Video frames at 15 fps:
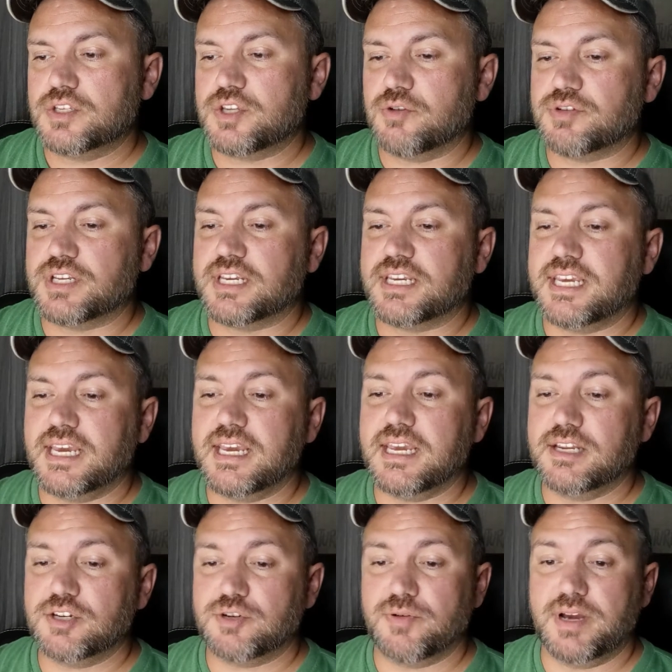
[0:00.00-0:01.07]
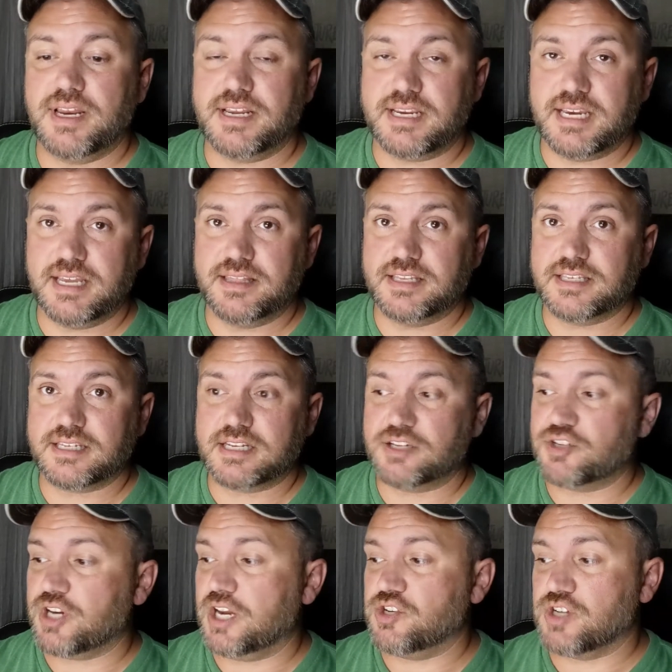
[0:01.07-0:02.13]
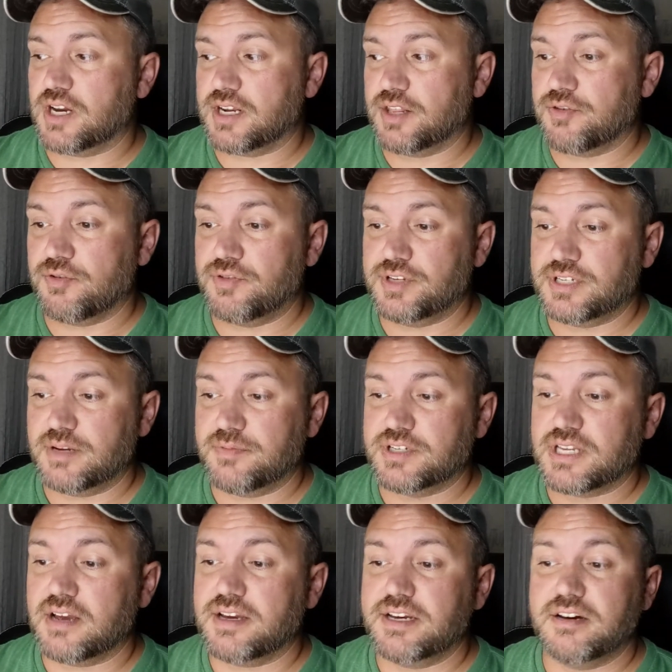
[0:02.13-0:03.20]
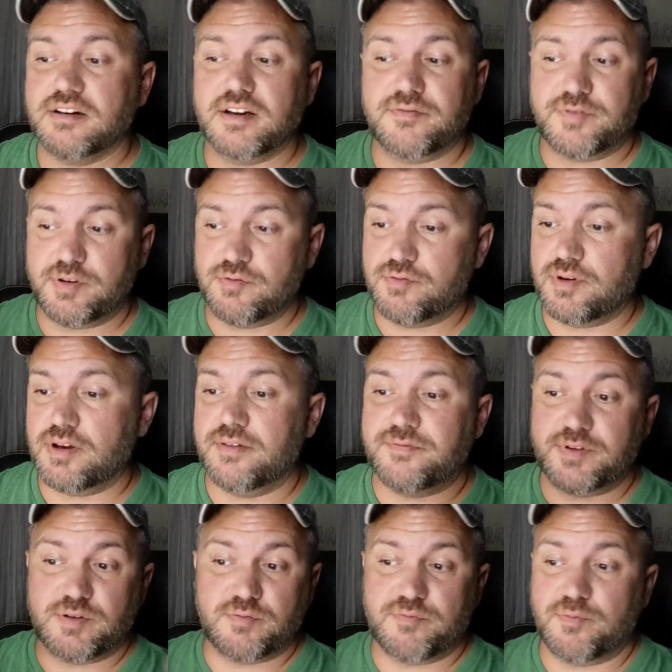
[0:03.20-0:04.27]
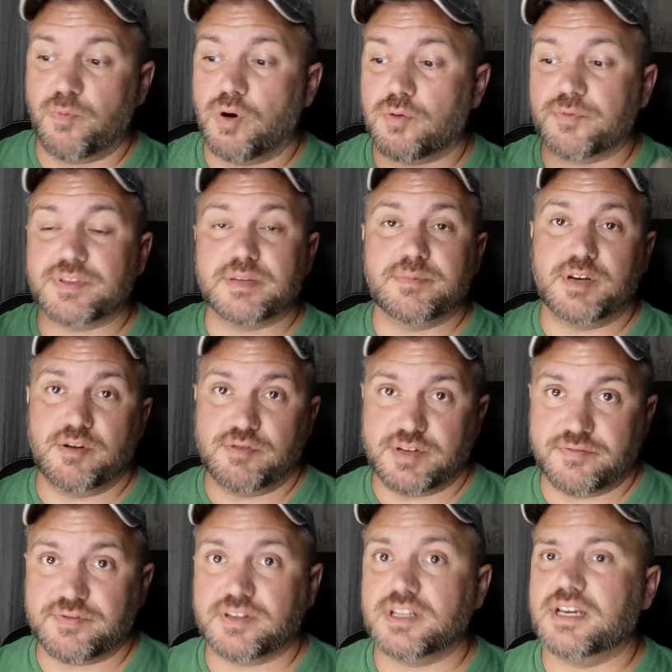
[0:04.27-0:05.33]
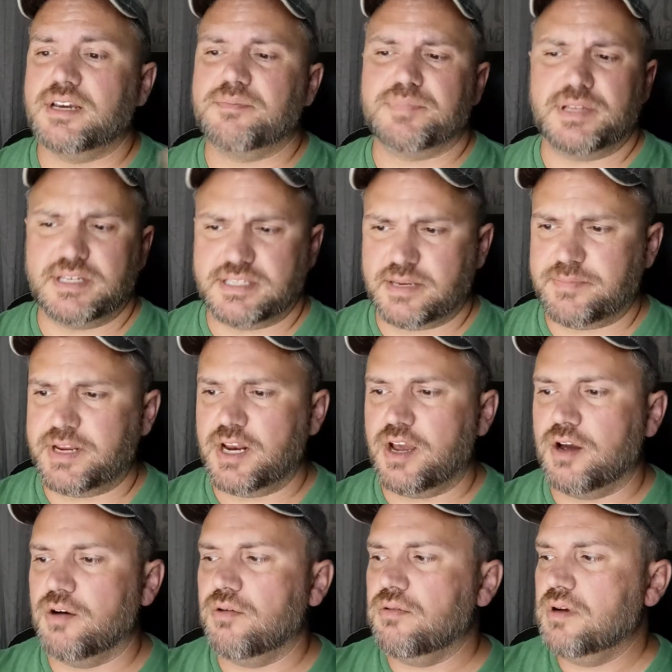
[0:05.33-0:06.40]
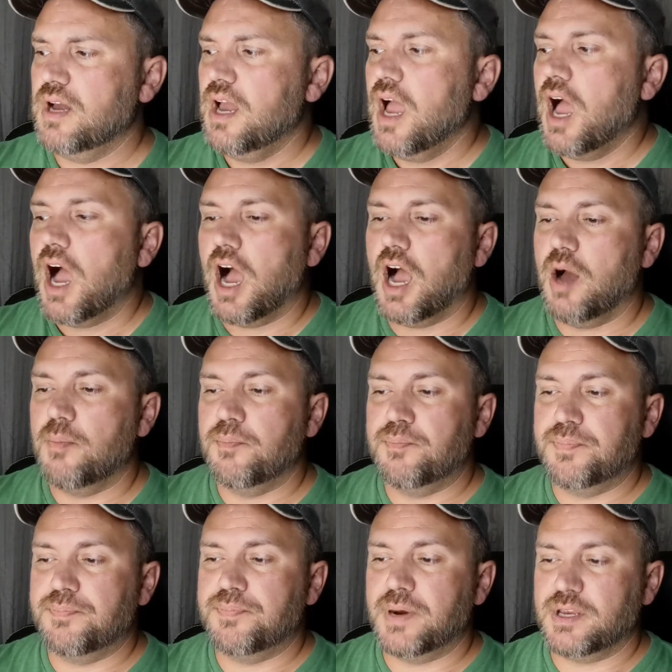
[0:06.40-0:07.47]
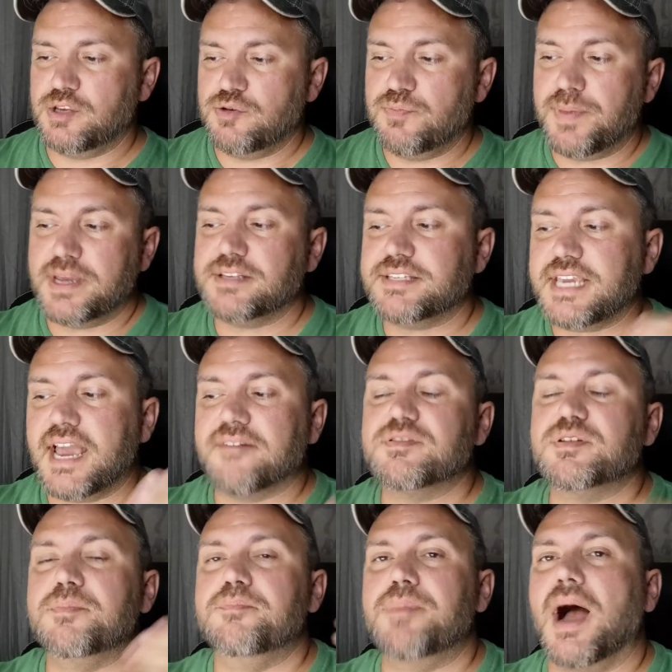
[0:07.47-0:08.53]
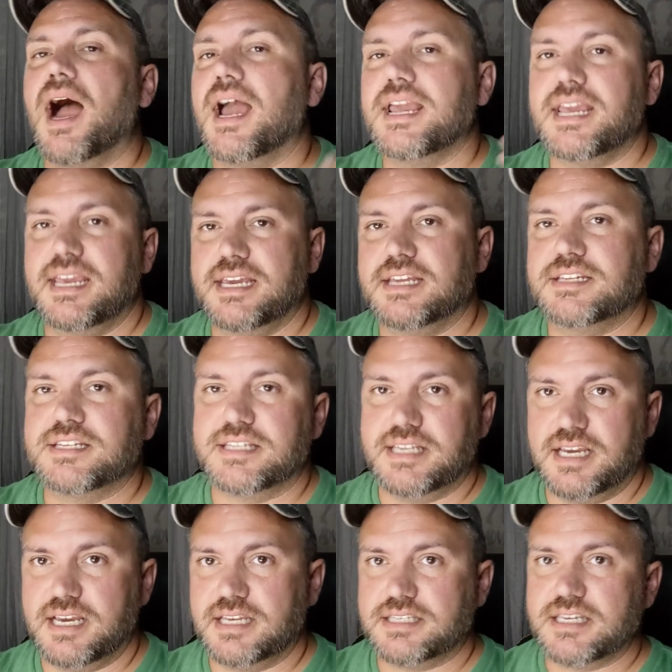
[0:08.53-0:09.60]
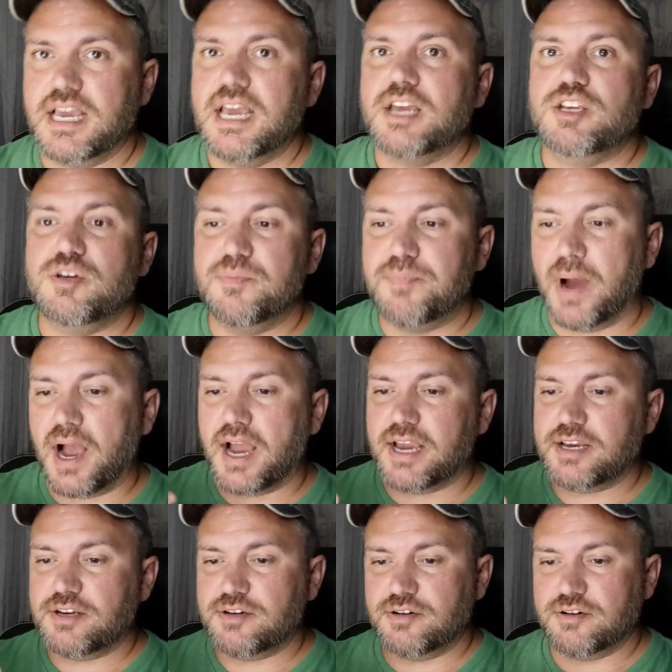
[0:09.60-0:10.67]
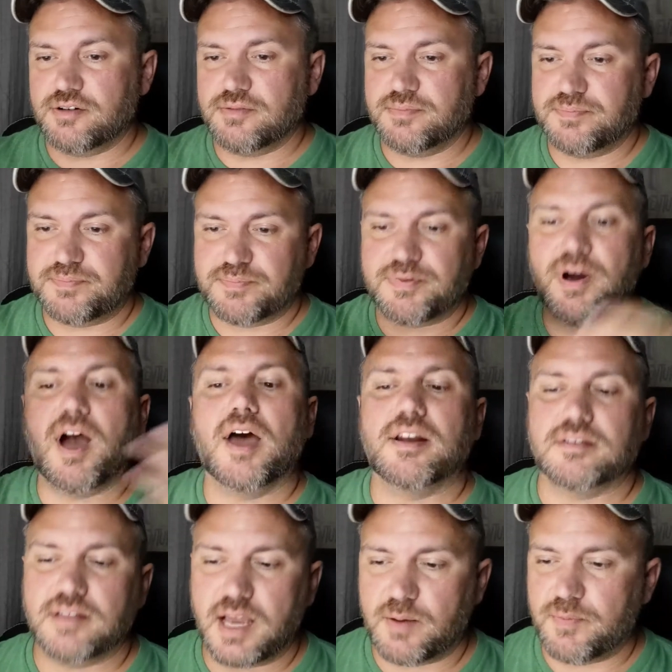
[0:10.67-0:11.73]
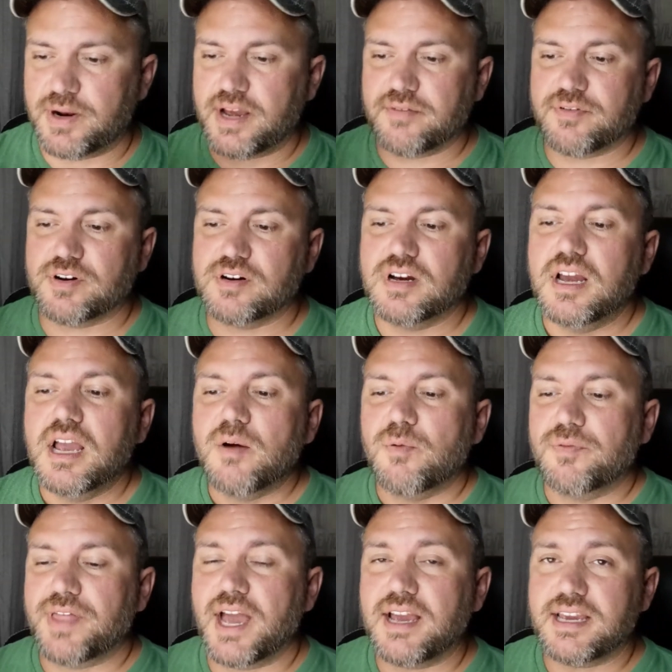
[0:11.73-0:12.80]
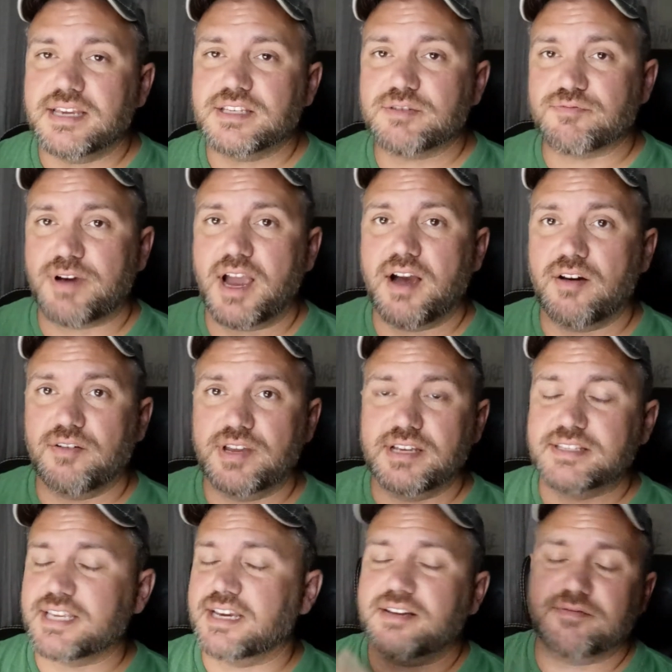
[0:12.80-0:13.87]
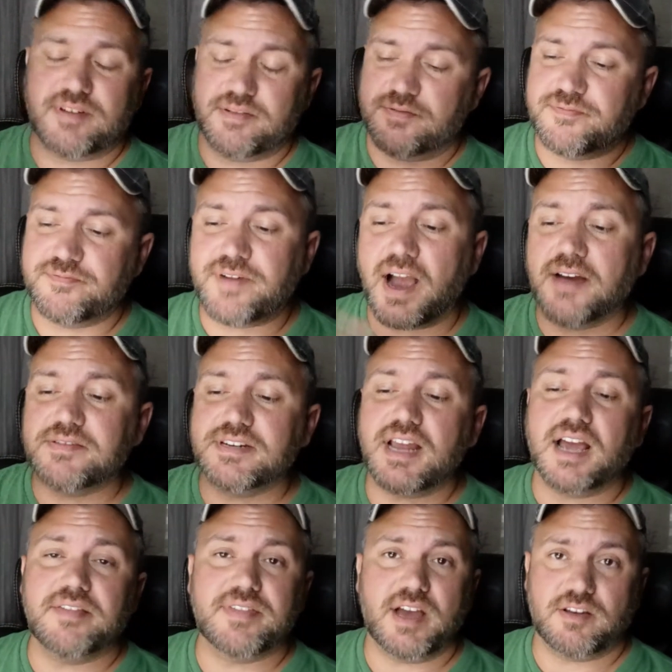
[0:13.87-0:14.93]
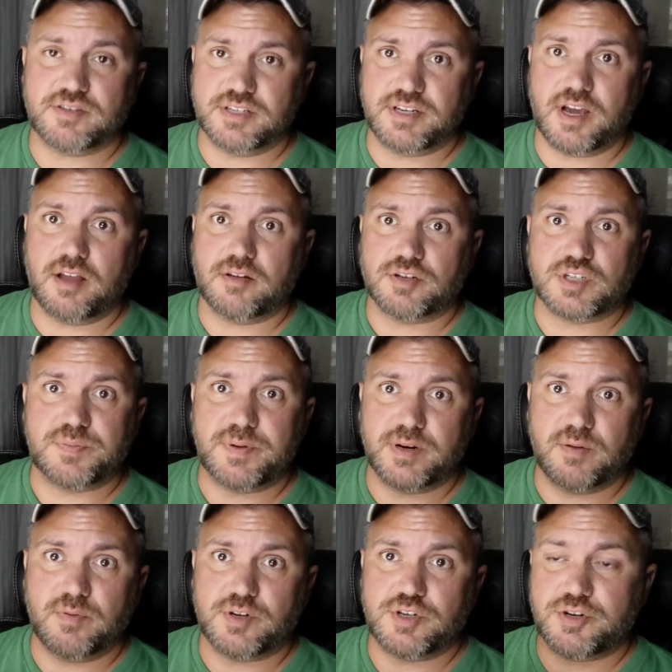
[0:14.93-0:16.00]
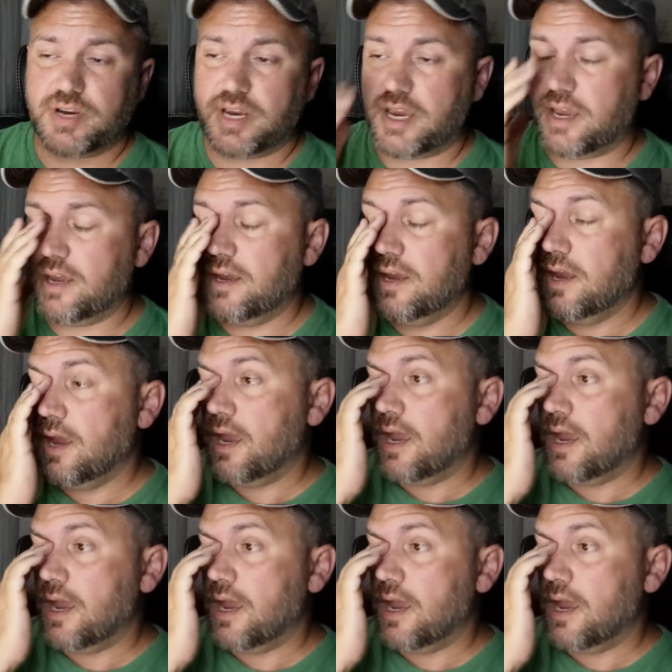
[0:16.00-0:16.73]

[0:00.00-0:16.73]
So to get into it, and again, this could change. I'm going to throw these numbers out here. If you've worked with them and know differently, please let me know. But you basically have to buy into this. You buy your product line, whatever. Well, that is around. It's like $5,000 to $9,000, depending on what you get.